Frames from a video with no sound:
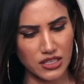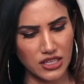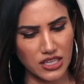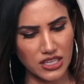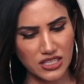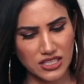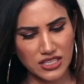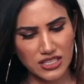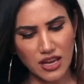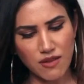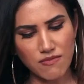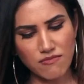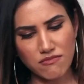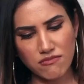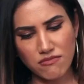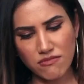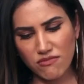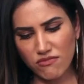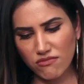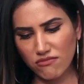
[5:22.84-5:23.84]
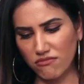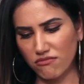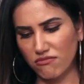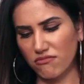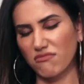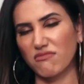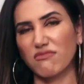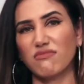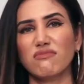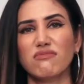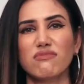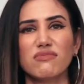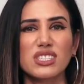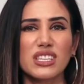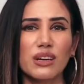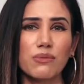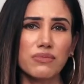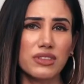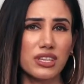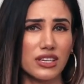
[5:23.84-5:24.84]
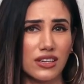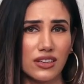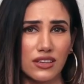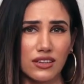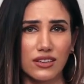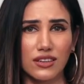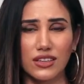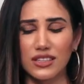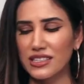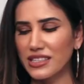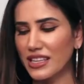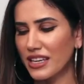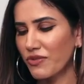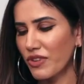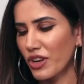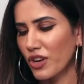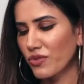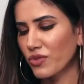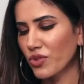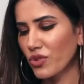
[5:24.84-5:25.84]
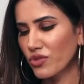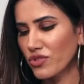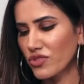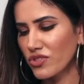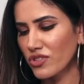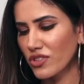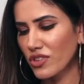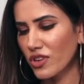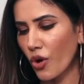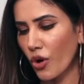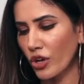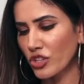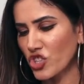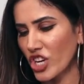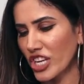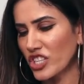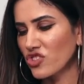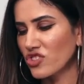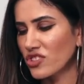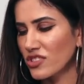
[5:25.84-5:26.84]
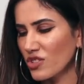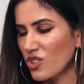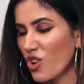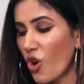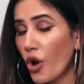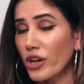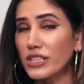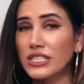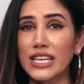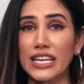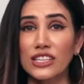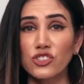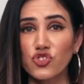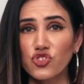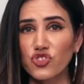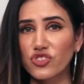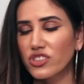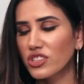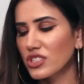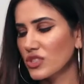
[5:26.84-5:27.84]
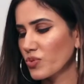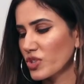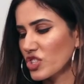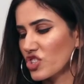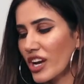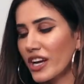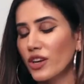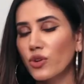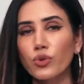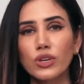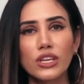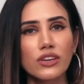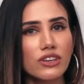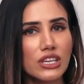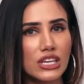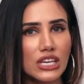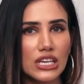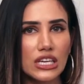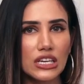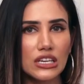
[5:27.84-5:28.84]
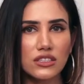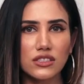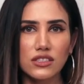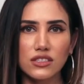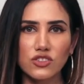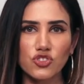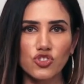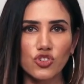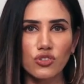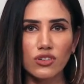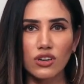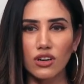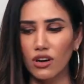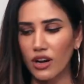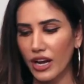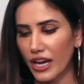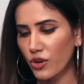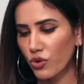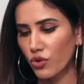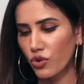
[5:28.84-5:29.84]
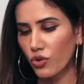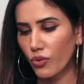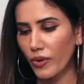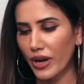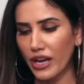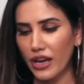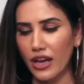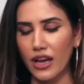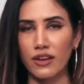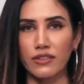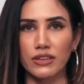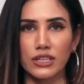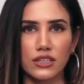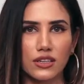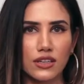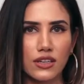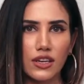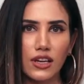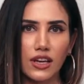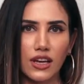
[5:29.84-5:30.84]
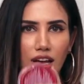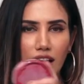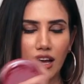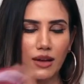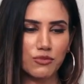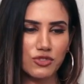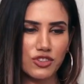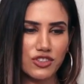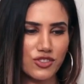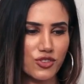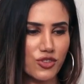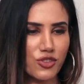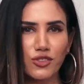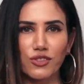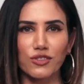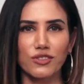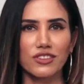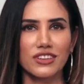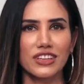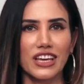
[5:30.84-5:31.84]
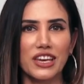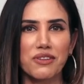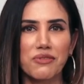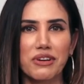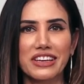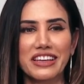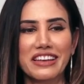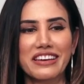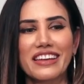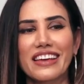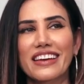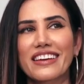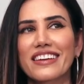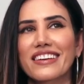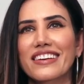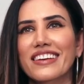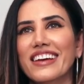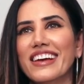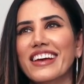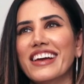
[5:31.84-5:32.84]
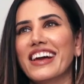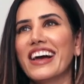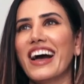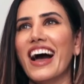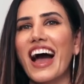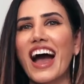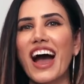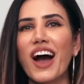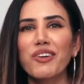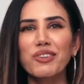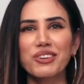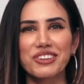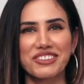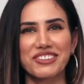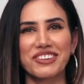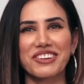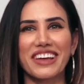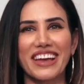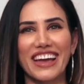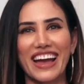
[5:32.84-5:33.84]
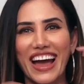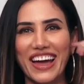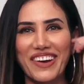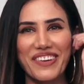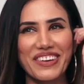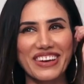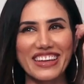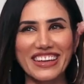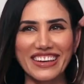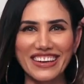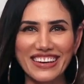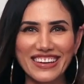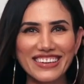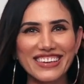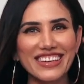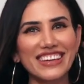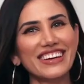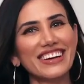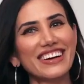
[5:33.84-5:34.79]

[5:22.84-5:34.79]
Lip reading: it's something. It's like one of those lozenges, which I don't even eat. It's sugar. I don't know why I have it. I'm just gonna, anyone can take it. Out today, I don't need it.